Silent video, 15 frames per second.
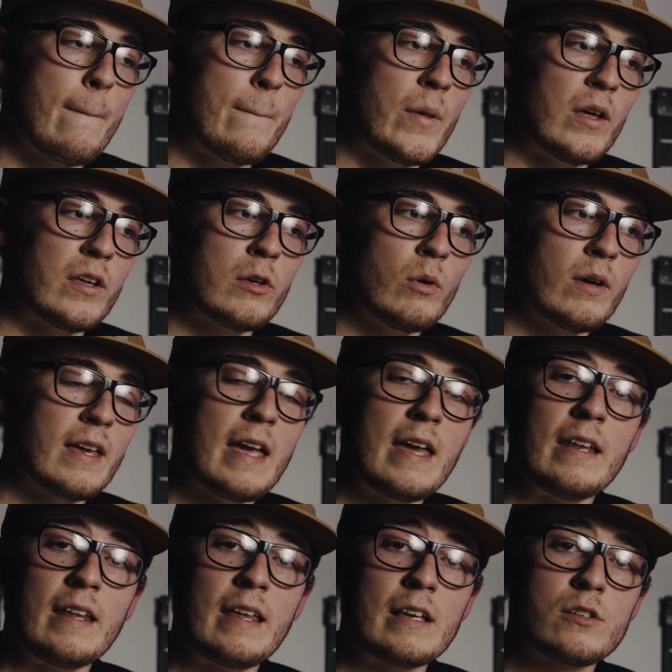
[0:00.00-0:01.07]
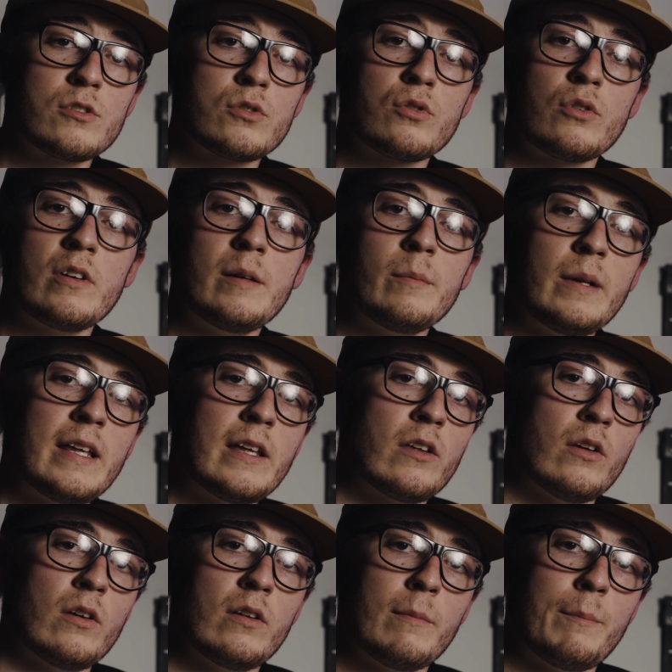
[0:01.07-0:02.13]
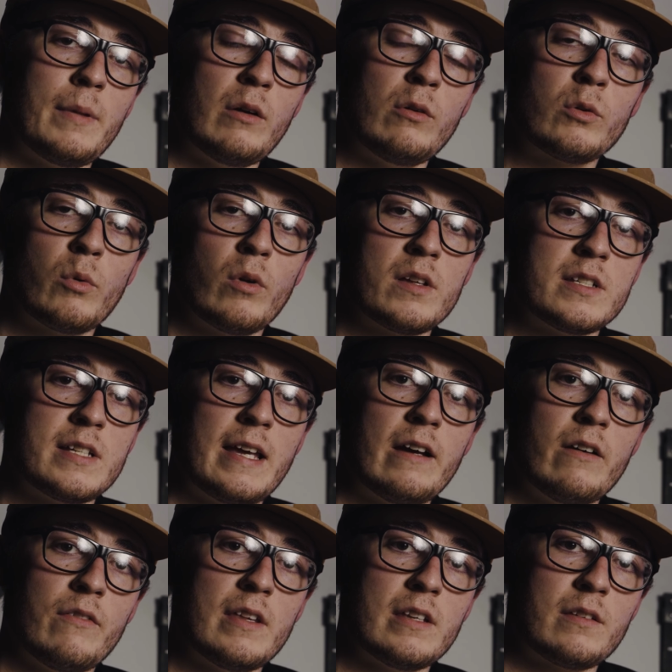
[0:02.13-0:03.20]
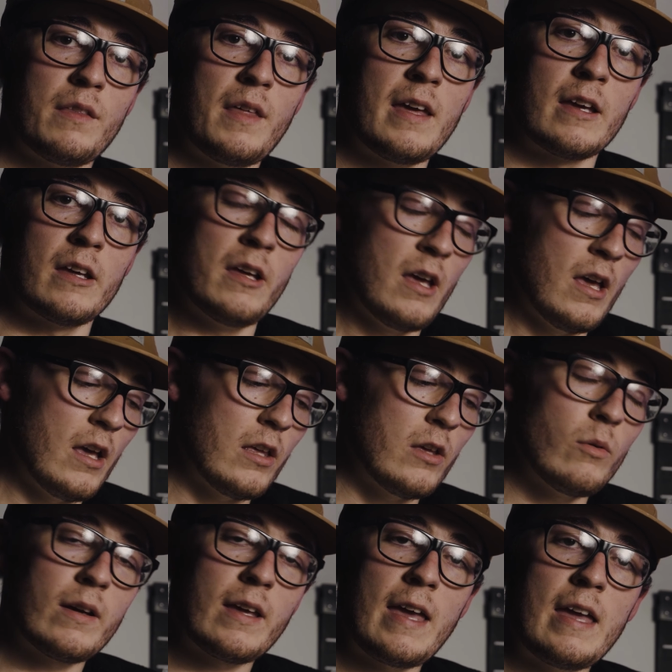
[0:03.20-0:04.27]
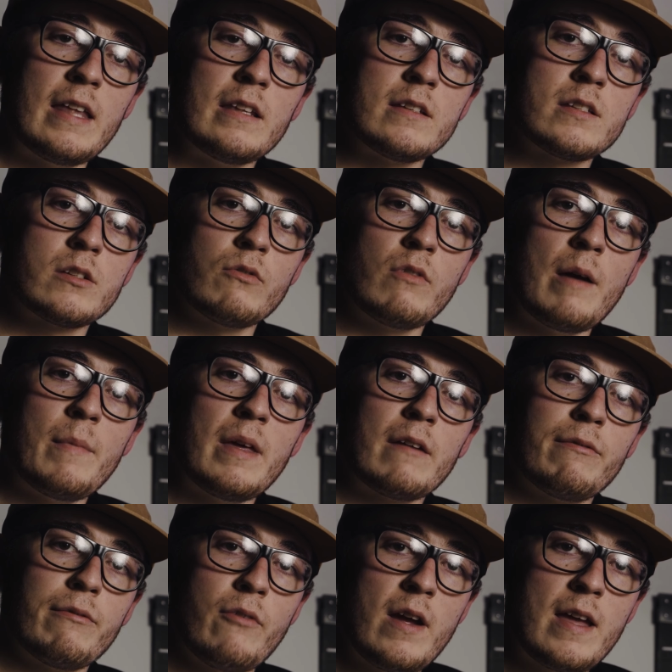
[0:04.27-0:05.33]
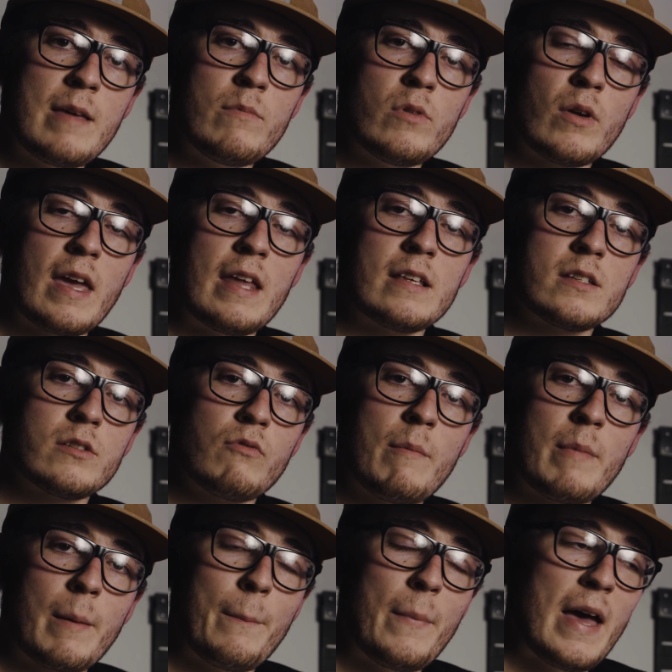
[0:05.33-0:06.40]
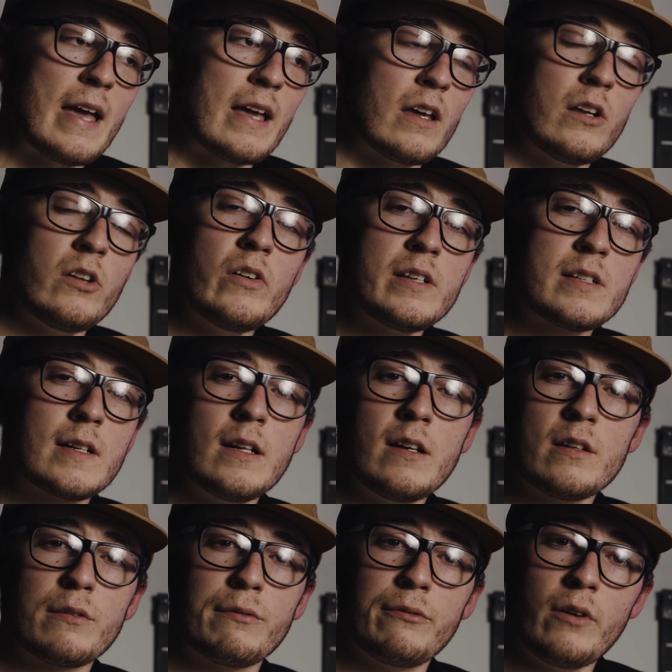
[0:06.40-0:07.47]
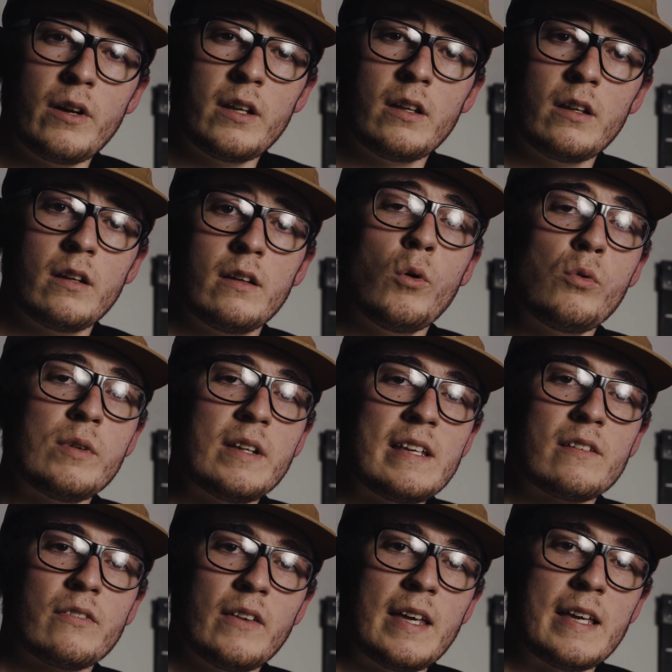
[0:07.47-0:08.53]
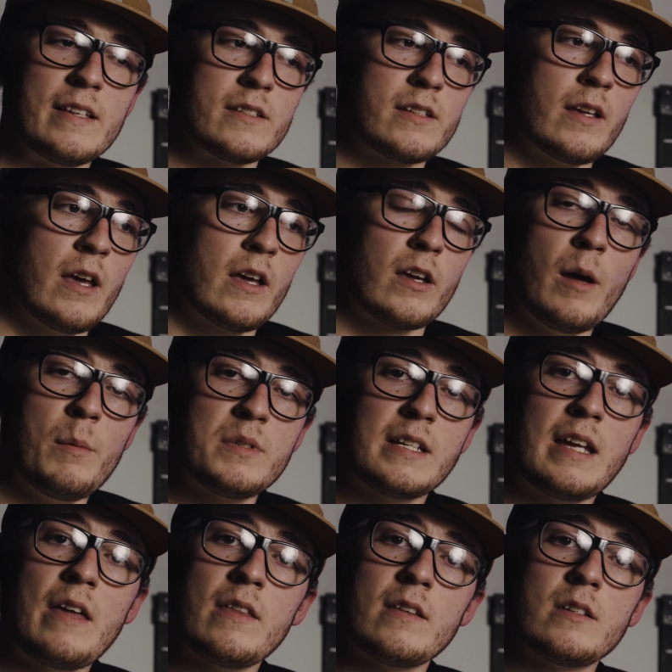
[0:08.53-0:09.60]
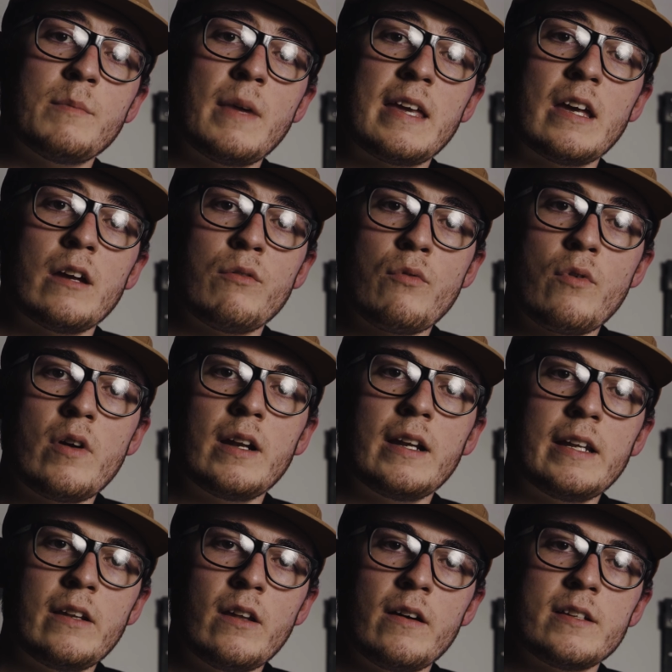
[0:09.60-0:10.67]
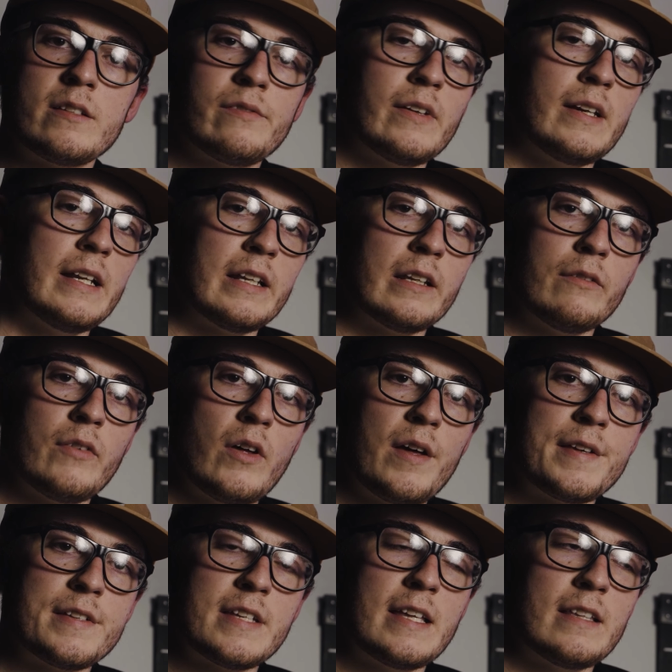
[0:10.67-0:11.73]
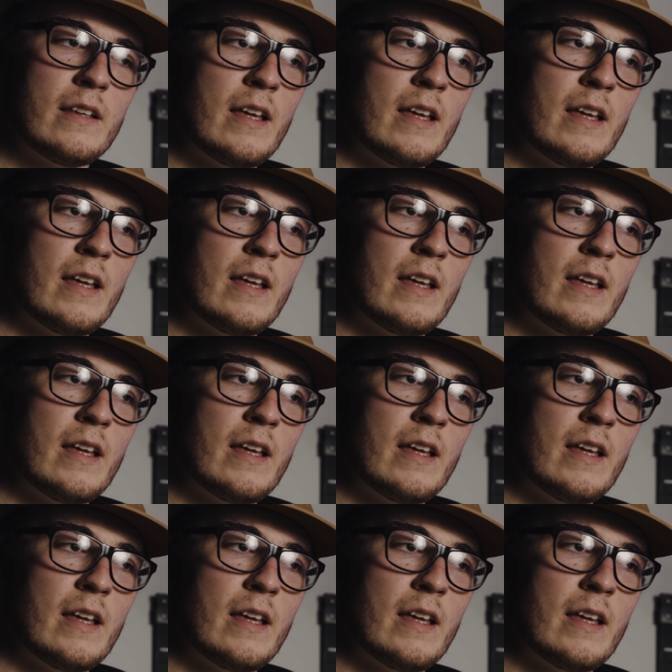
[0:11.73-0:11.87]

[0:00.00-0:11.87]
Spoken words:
but you are getting extremely good build quality out of this thing. You are getting a ceramic frame, you're getting a ceramic back, a nice glass front. All these things come together to make it a really nice feeling device.